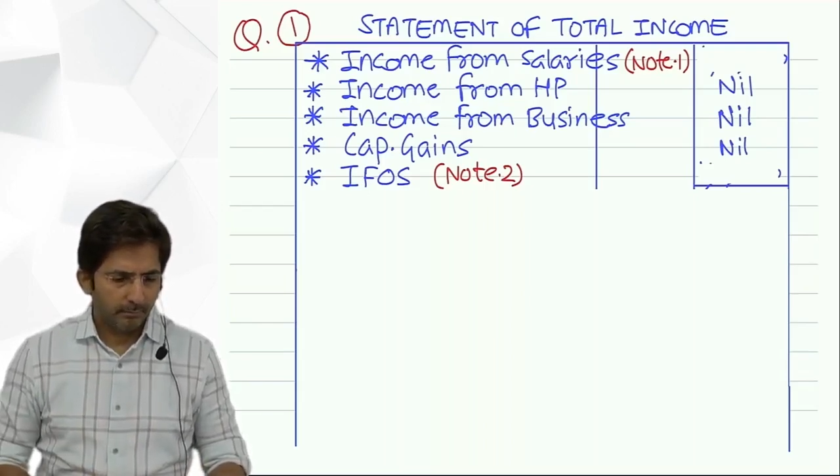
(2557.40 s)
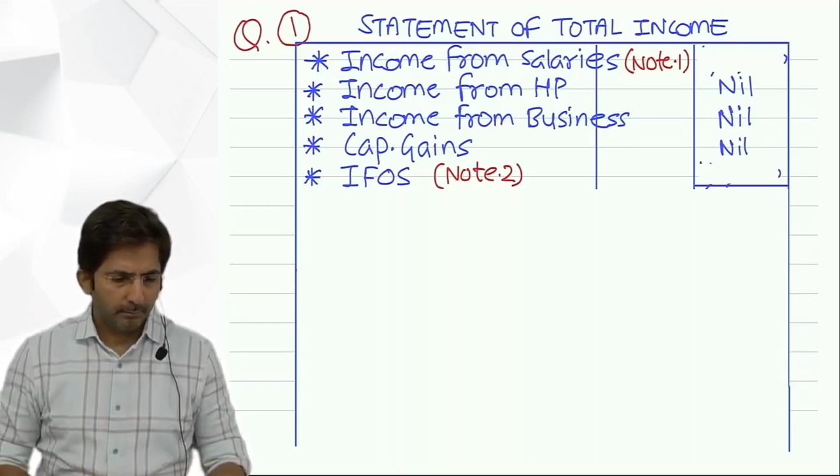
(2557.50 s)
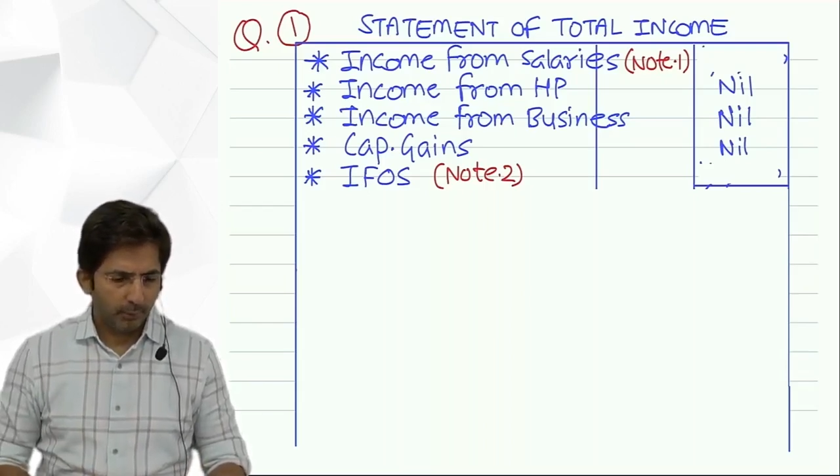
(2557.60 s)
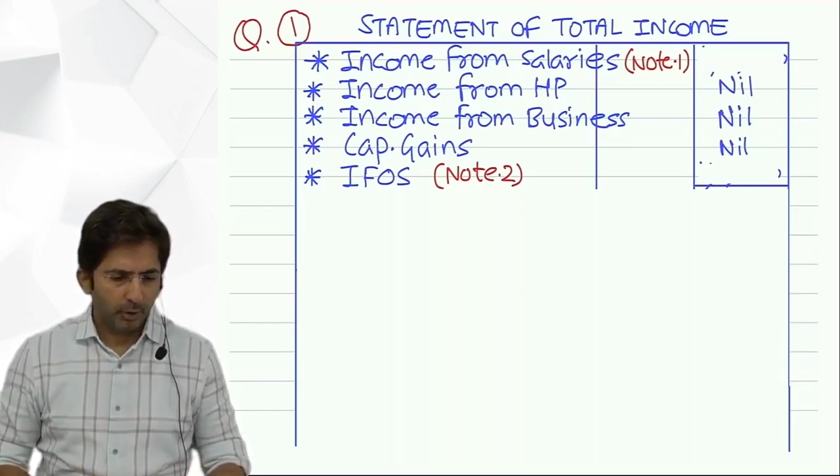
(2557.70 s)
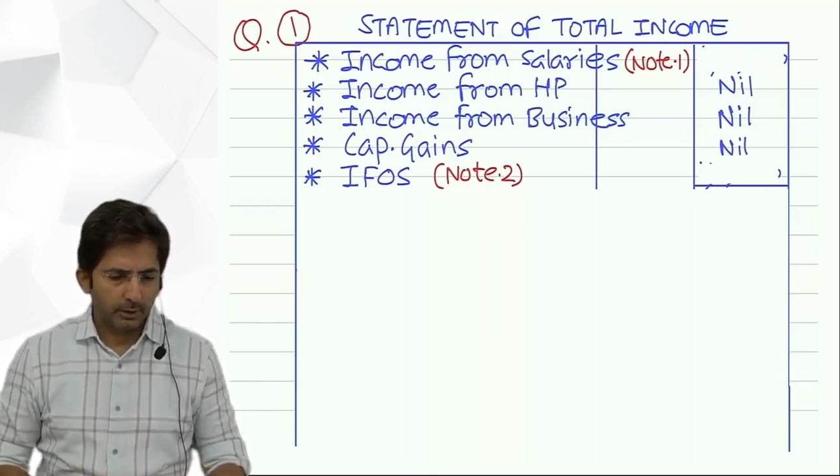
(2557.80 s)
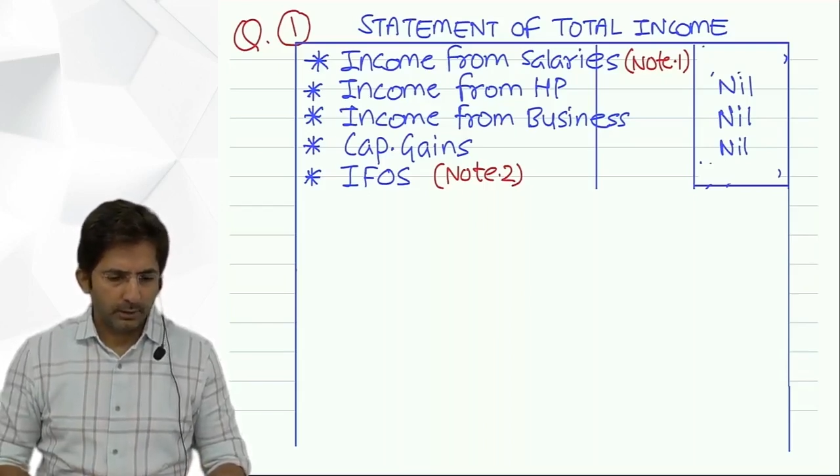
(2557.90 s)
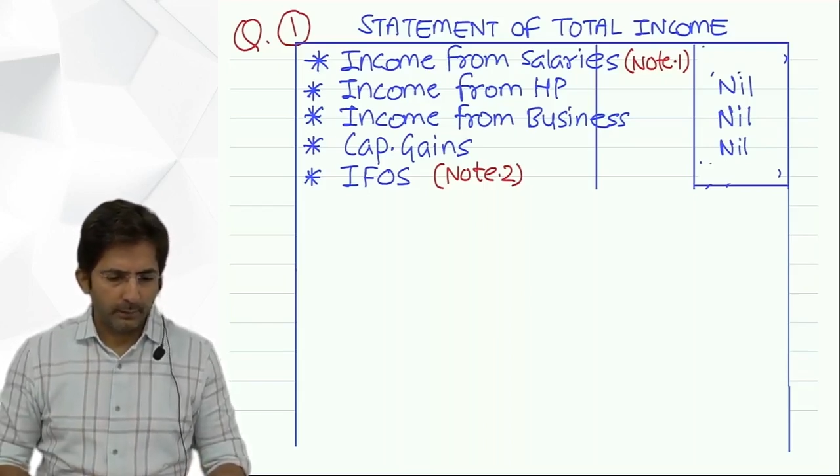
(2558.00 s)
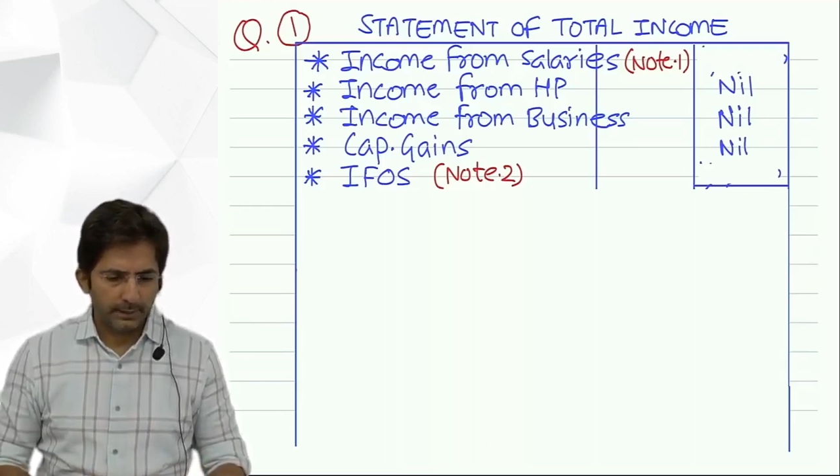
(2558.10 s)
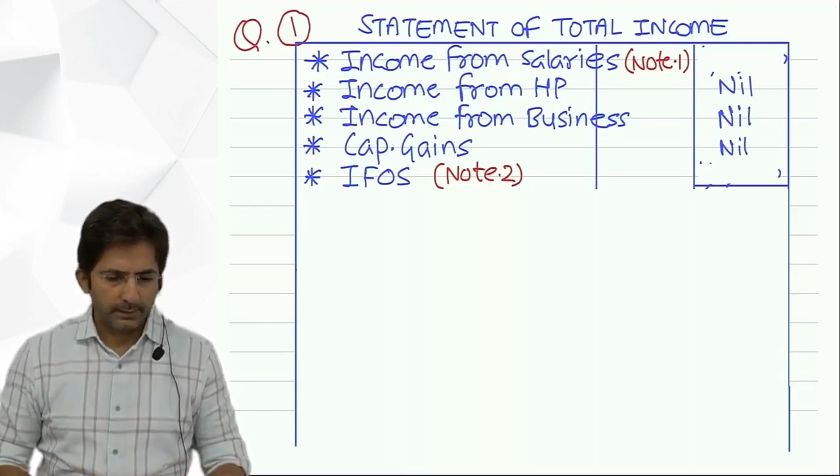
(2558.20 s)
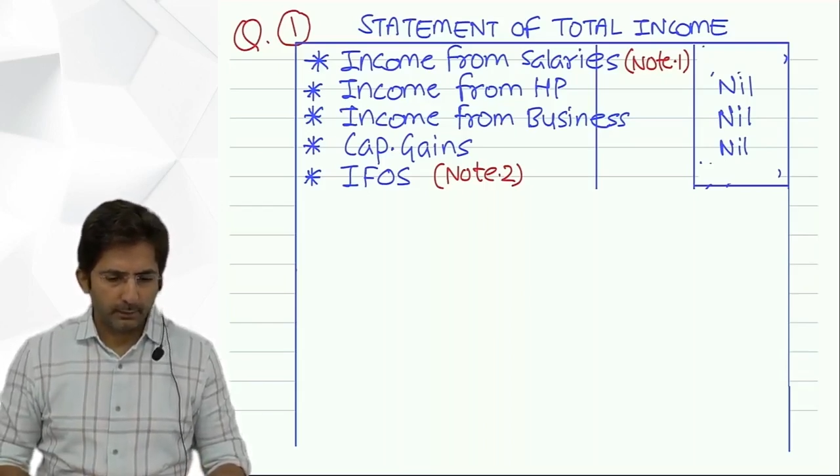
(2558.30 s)
Because
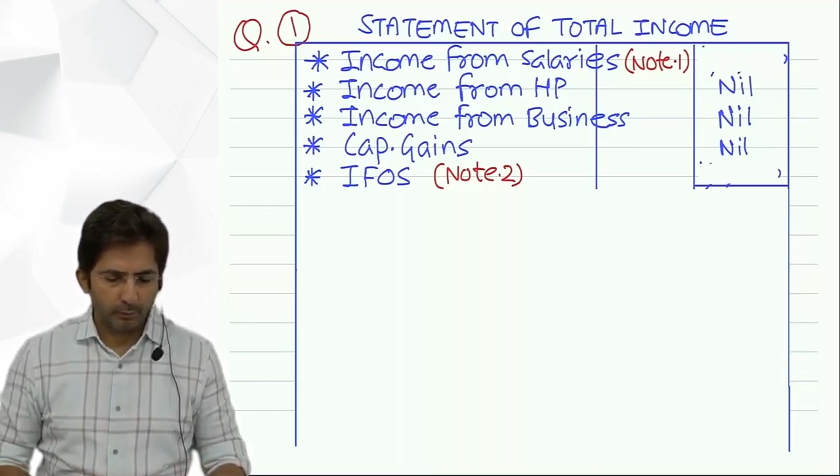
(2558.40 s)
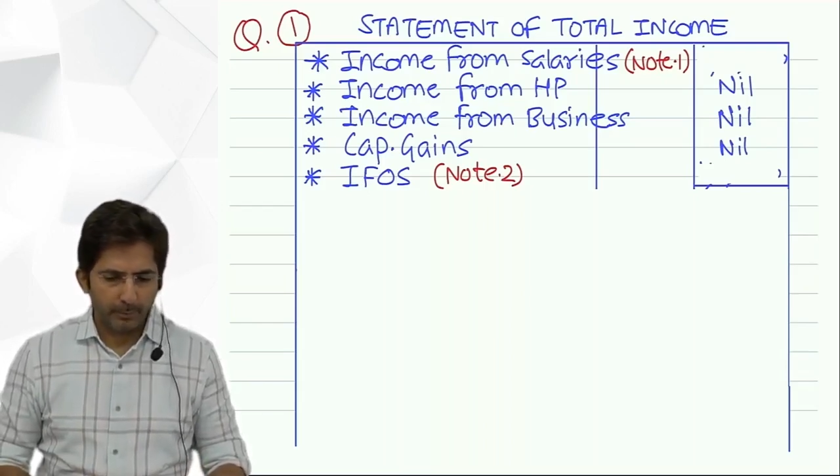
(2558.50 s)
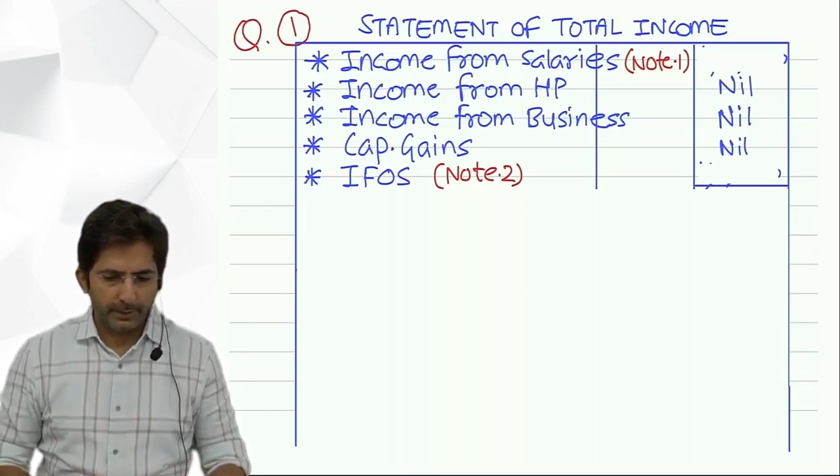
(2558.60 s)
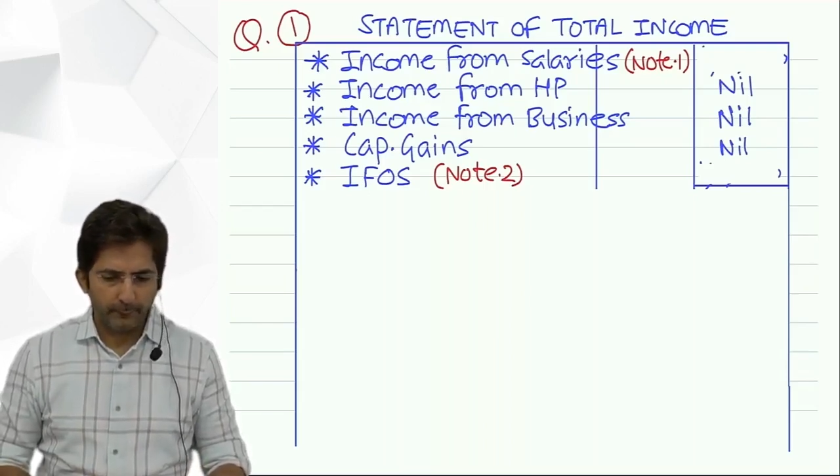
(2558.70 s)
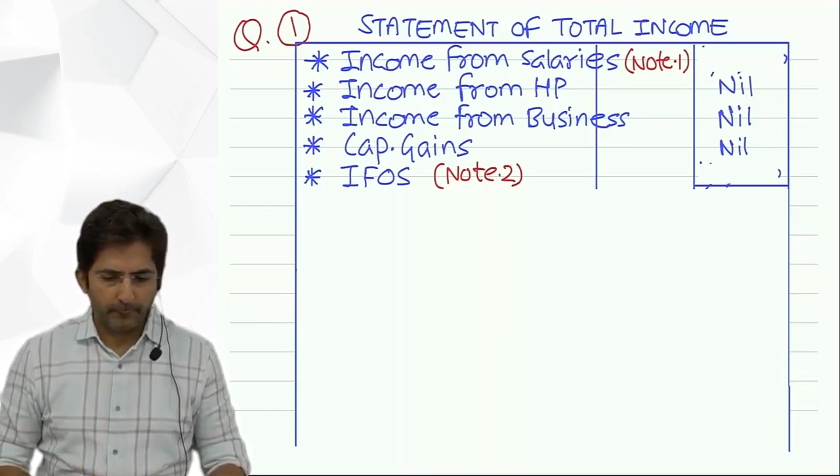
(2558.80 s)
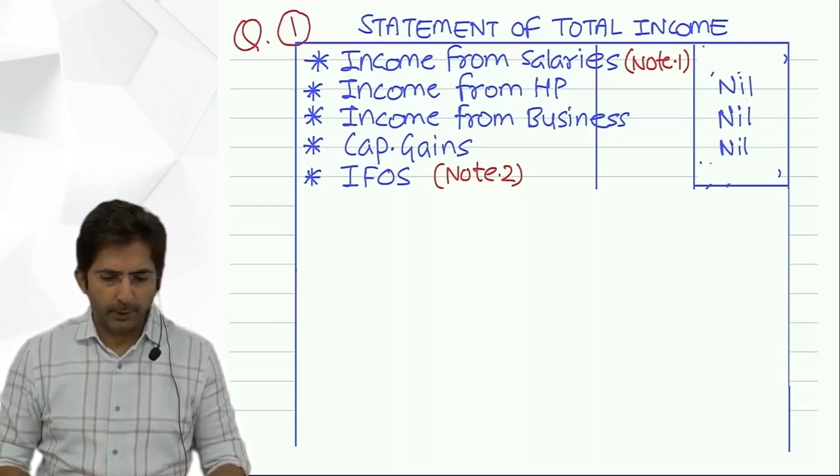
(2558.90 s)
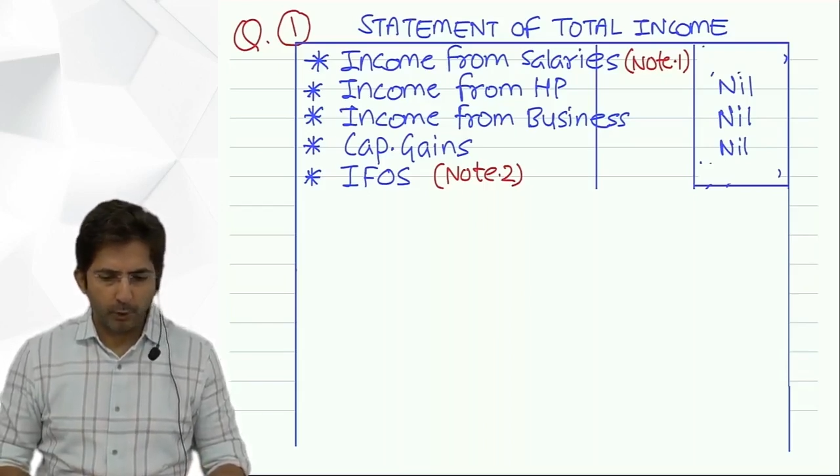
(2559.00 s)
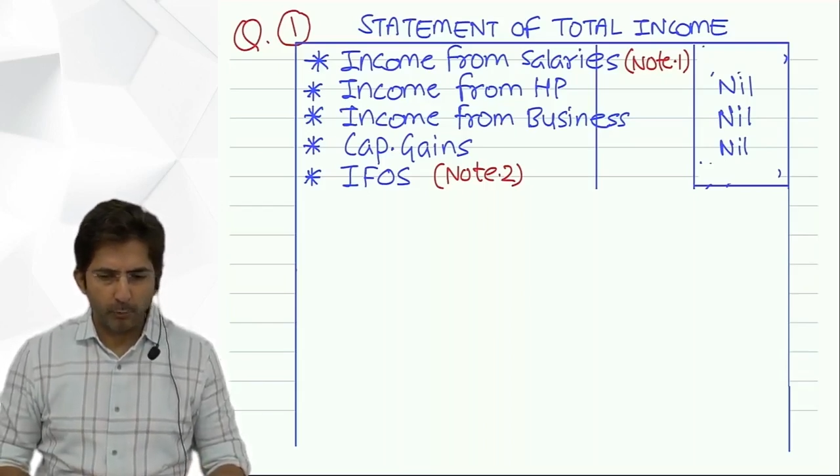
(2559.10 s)
otherwise it will be difficult